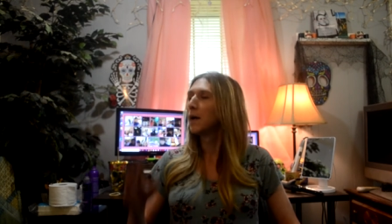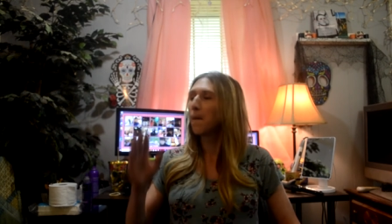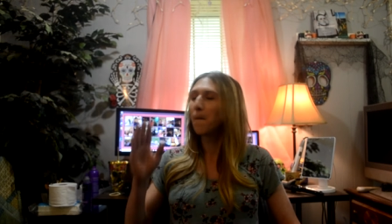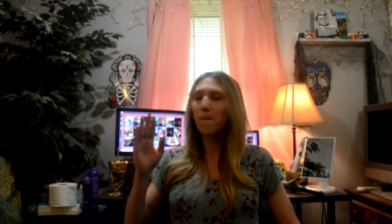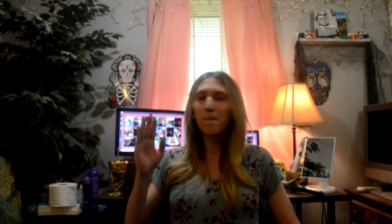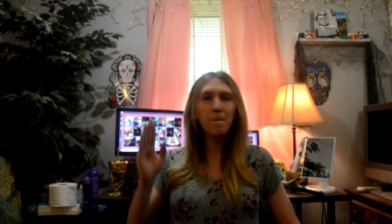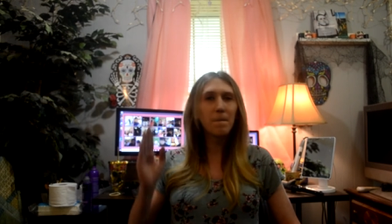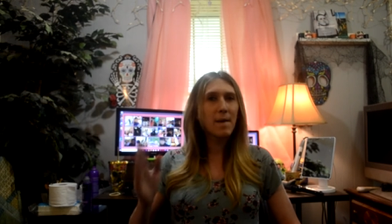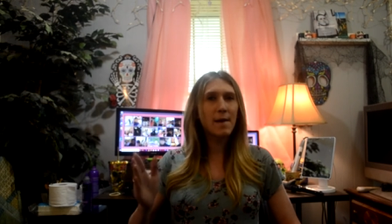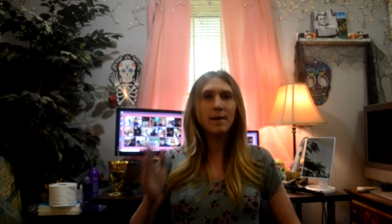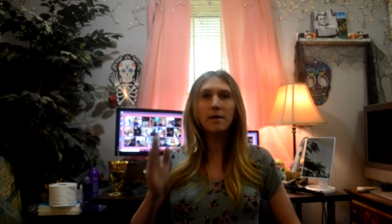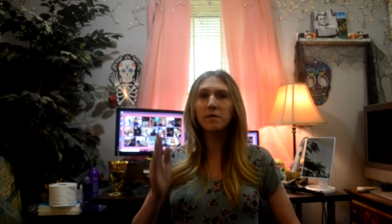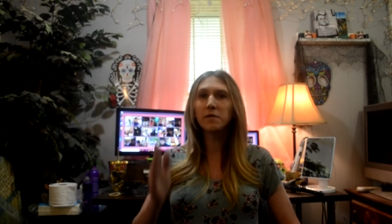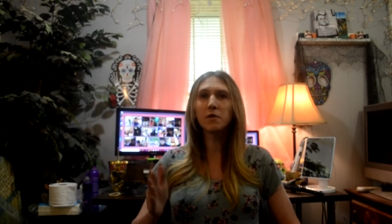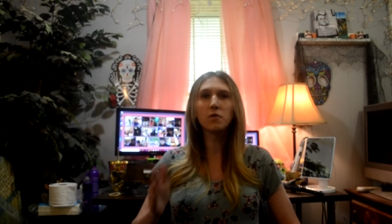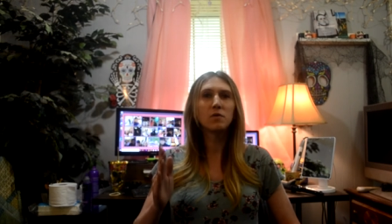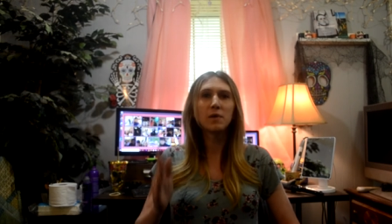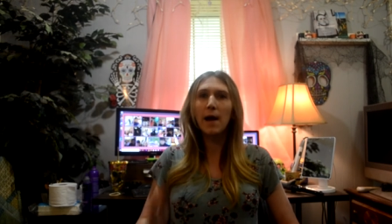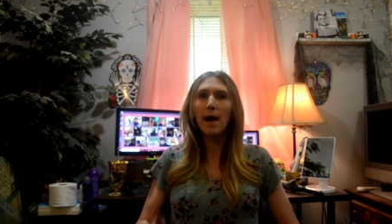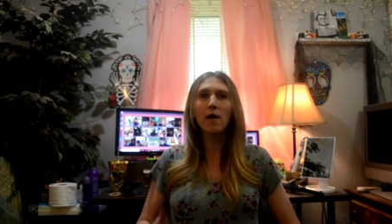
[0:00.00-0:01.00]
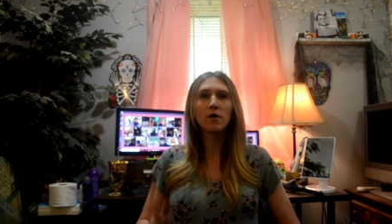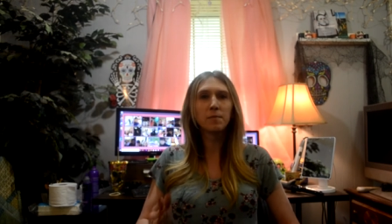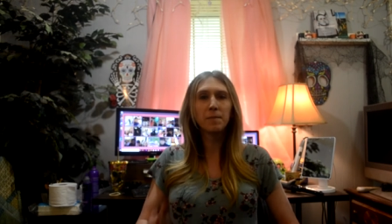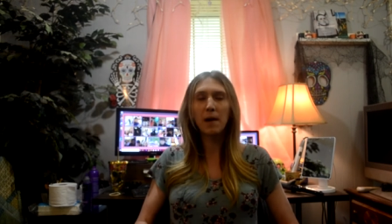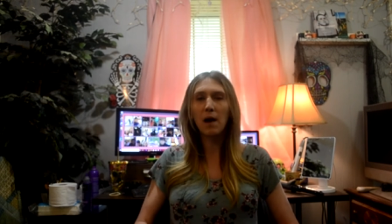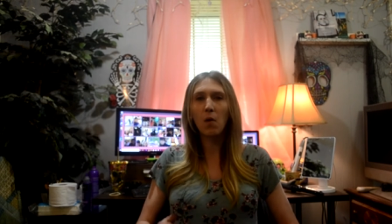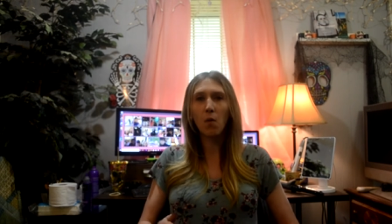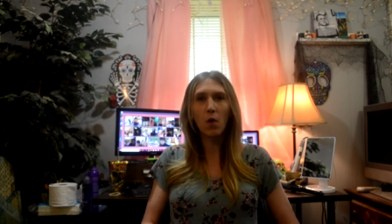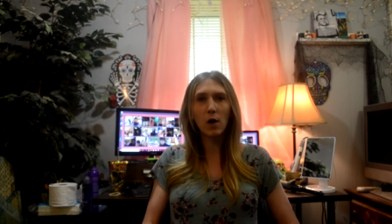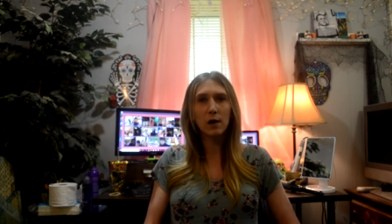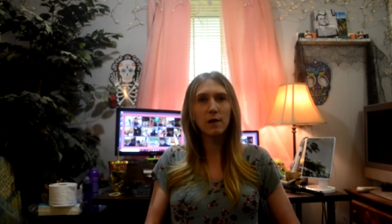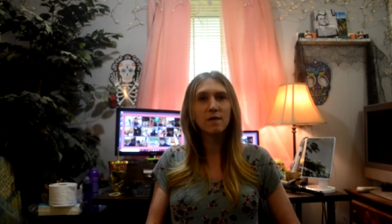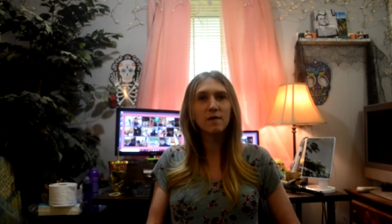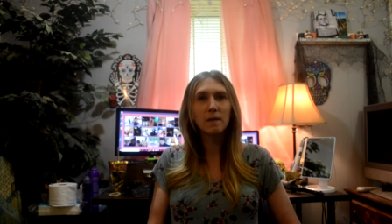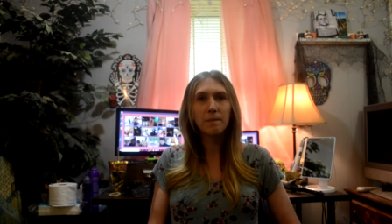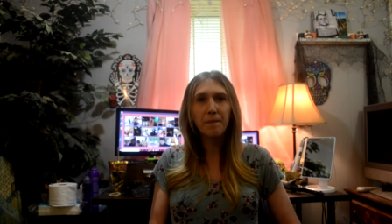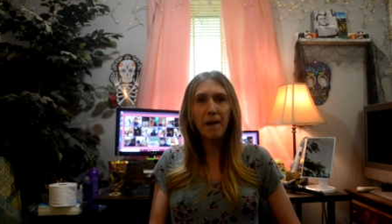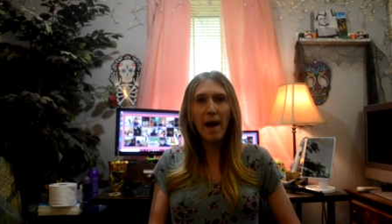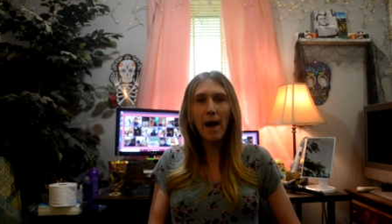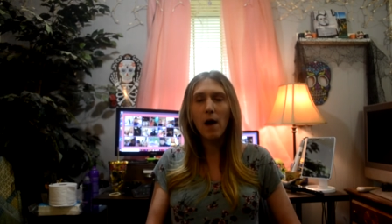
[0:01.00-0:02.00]
make no doubt about what it's
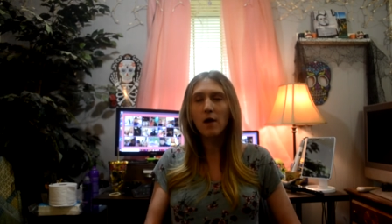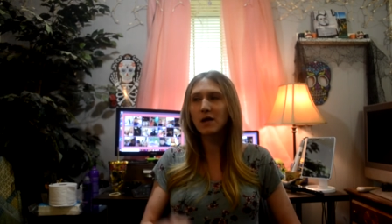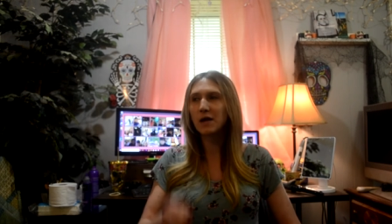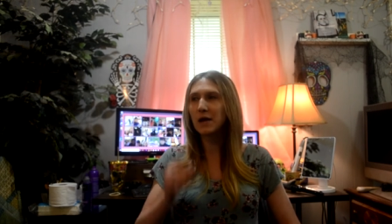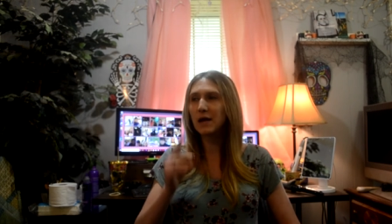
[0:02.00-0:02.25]
about.